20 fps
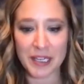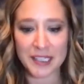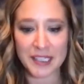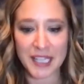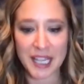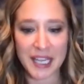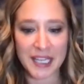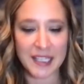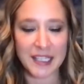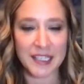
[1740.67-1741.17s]
as
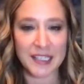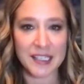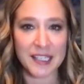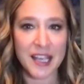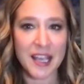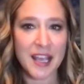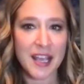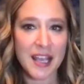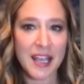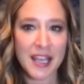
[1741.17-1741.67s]
saying this,
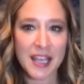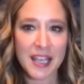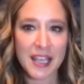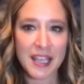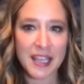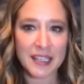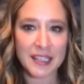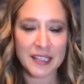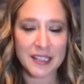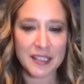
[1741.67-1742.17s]

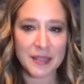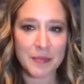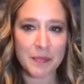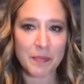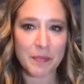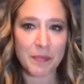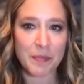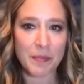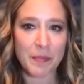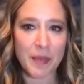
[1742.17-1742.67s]
it's
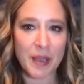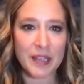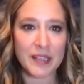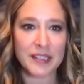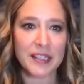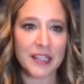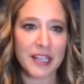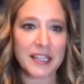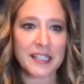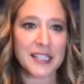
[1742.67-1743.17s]
a,
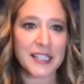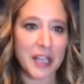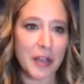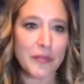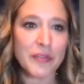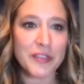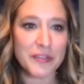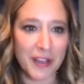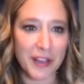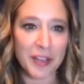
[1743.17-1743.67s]
like a
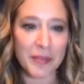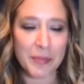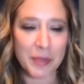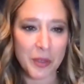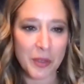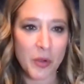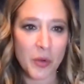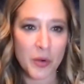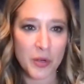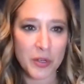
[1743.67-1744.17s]
self-development
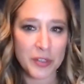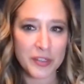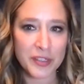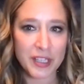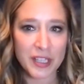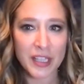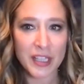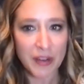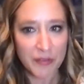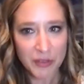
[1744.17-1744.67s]
course
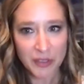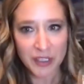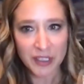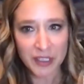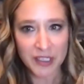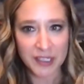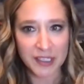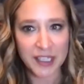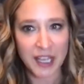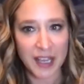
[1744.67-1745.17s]
cleverly
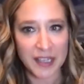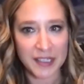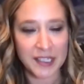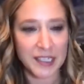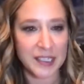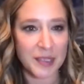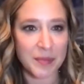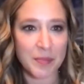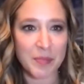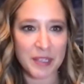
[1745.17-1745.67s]
disguised
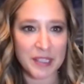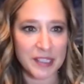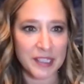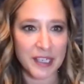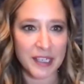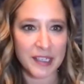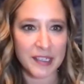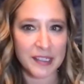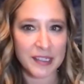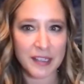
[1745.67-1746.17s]
as a
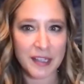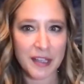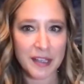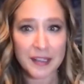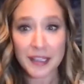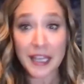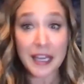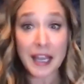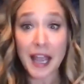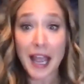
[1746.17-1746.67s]
business
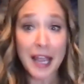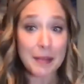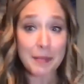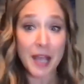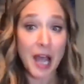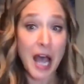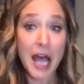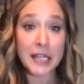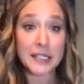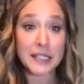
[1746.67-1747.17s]
like i'm
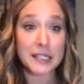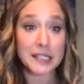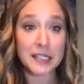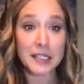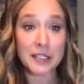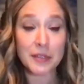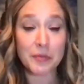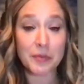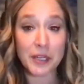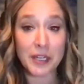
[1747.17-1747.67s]

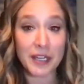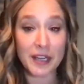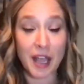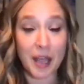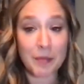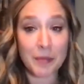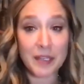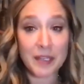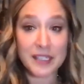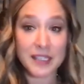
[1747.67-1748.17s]
constantly reading
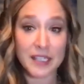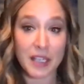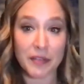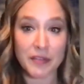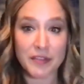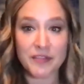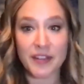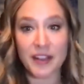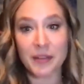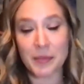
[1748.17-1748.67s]
i'm like
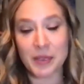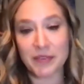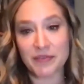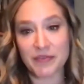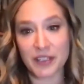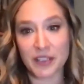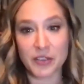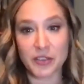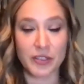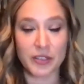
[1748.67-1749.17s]
self-development
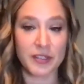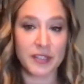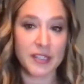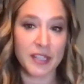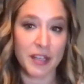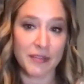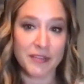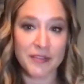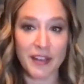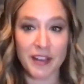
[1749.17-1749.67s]
fiction
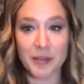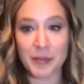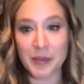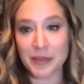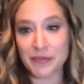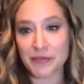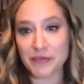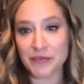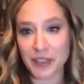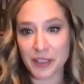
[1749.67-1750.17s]

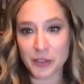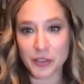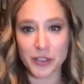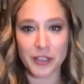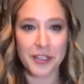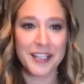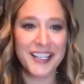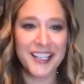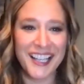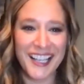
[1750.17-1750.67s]
self-development
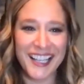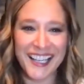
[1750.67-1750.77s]
fiction